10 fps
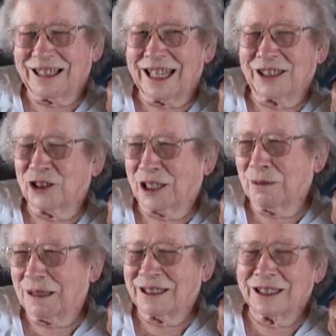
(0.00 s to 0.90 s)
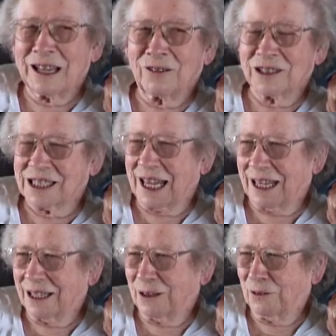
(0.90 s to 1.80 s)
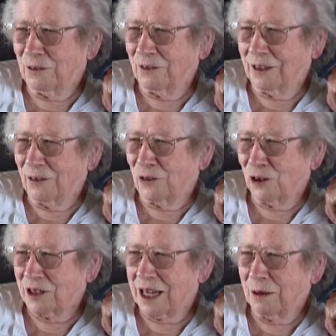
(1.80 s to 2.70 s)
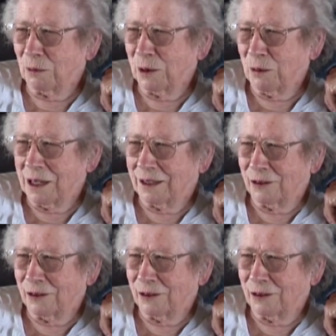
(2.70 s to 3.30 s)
And they took him into Devil's Canyon the, the first time we went.